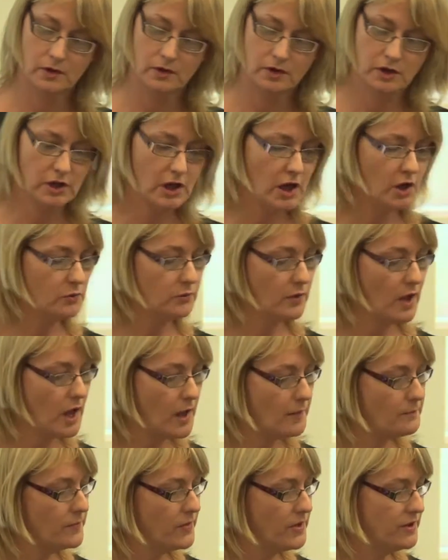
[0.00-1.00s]
You
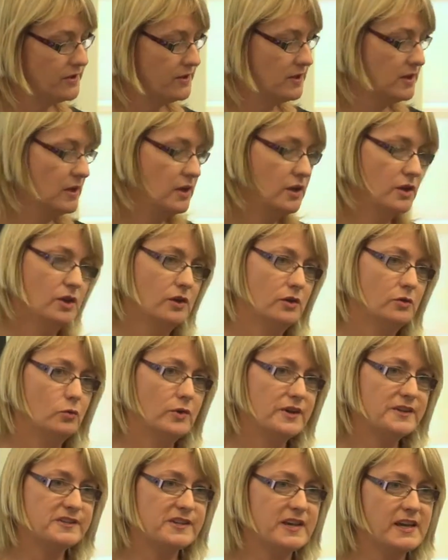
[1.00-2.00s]
know,
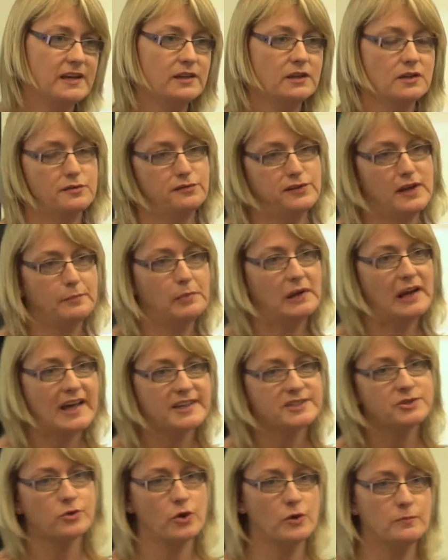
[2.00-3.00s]
we're seeing flipped
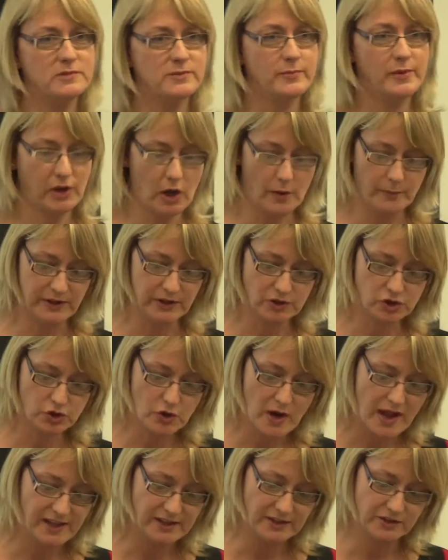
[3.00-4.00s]
classrooms becoming a
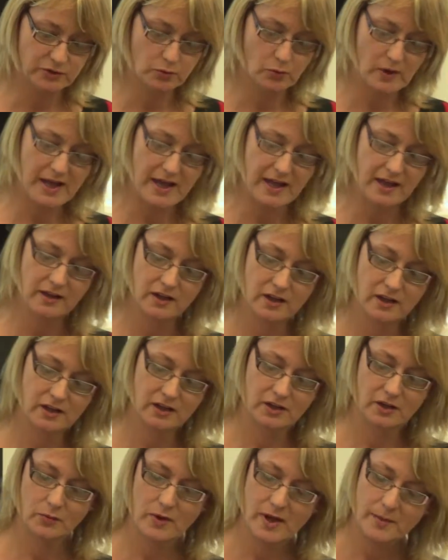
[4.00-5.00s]
trend, where
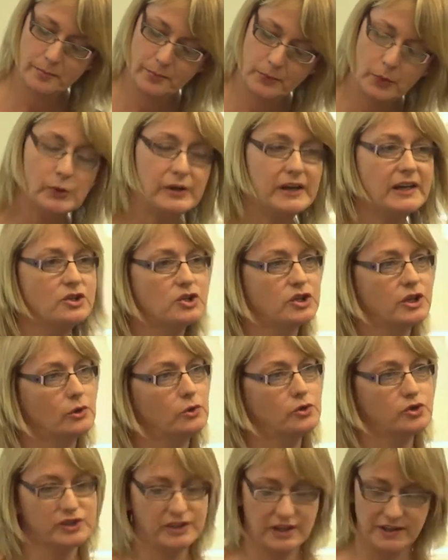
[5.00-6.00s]
putting
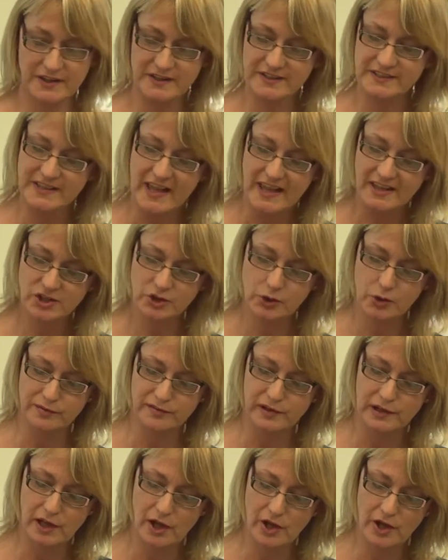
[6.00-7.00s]
children at the center of
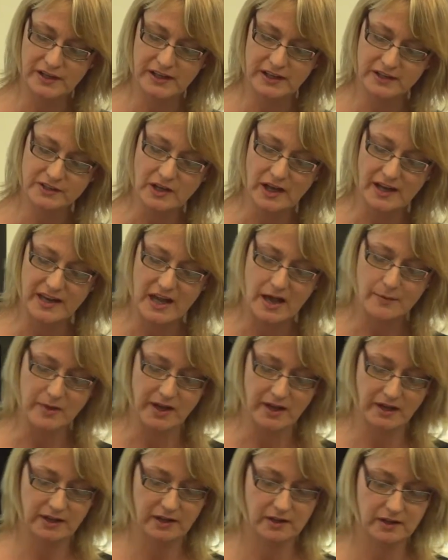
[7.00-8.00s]
the learning
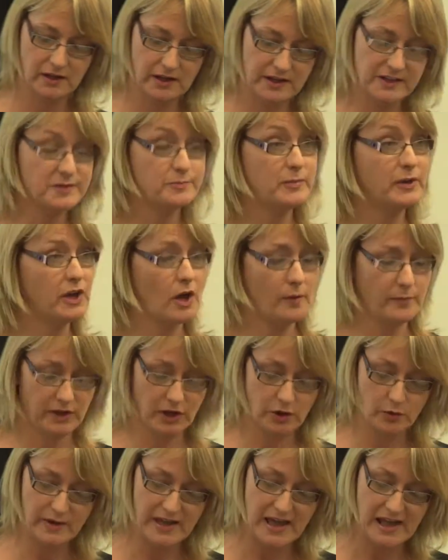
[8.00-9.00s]
dynamic is becoming
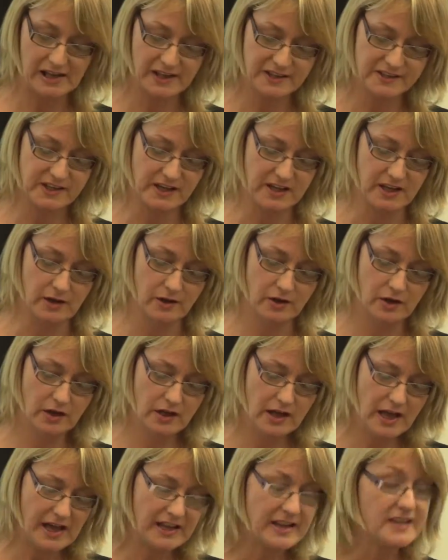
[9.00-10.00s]
a reality.
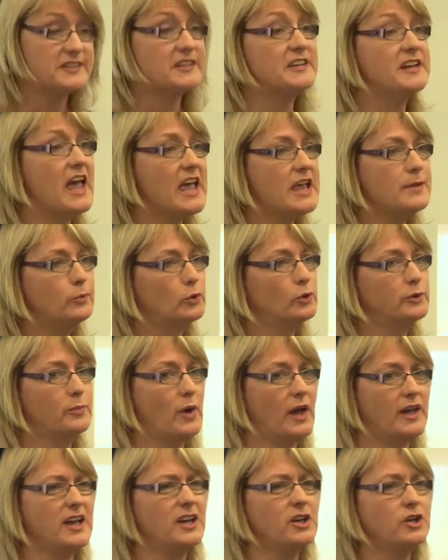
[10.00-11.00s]
And it's enabled
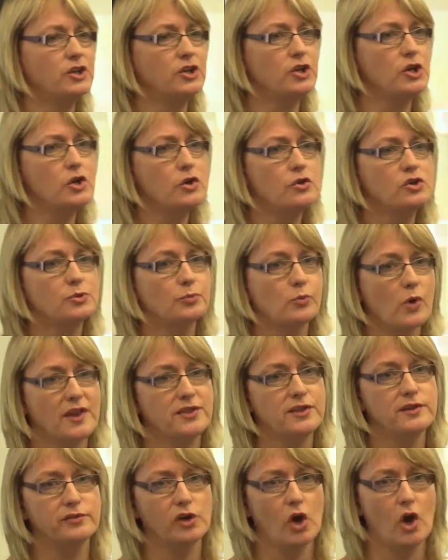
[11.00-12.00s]
by a huge
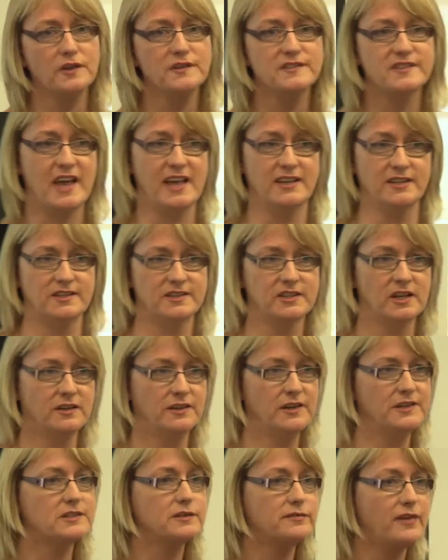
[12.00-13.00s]
breadth of content
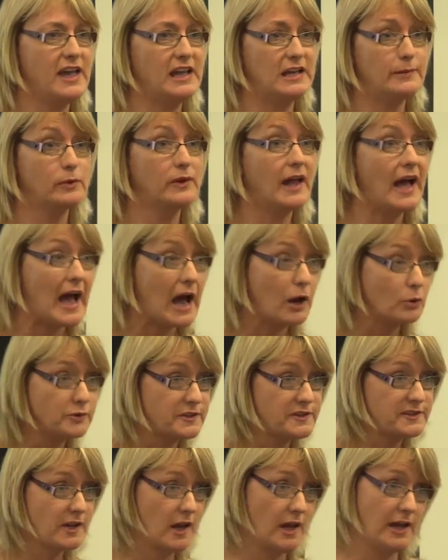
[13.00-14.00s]
that's available
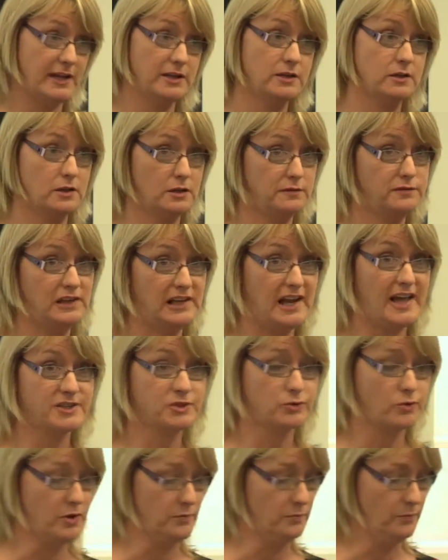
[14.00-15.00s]
outside of the
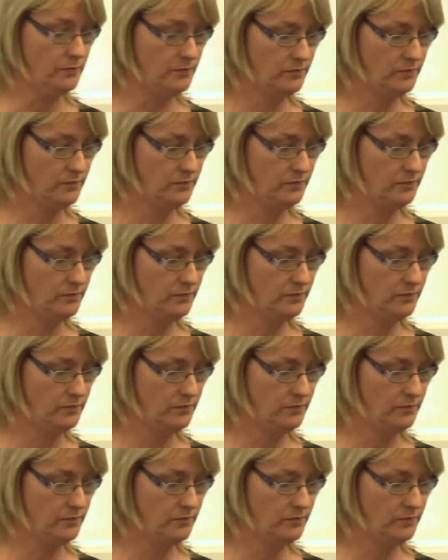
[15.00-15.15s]
classroom.